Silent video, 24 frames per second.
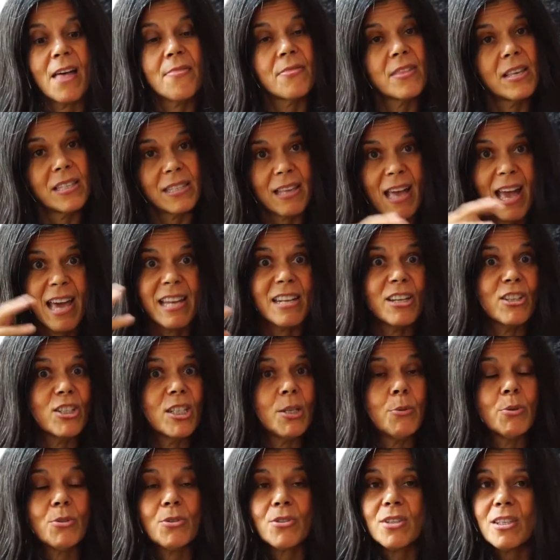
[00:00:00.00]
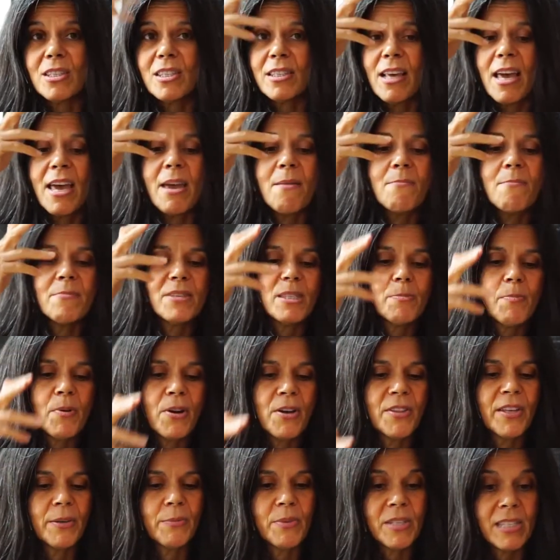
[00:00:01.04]
and this energy, which is the same
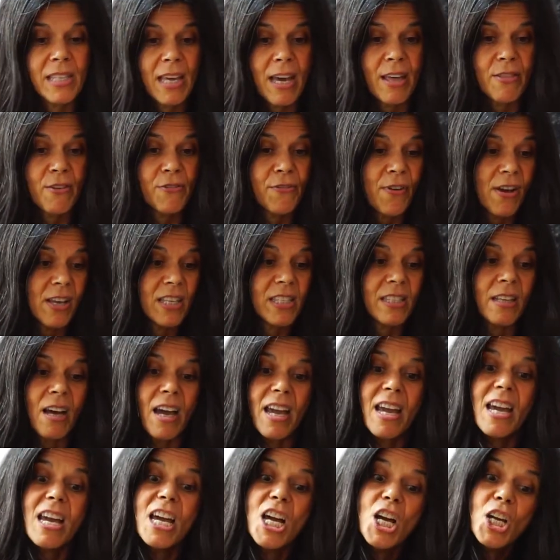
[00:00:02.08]
spirit that was there the first night,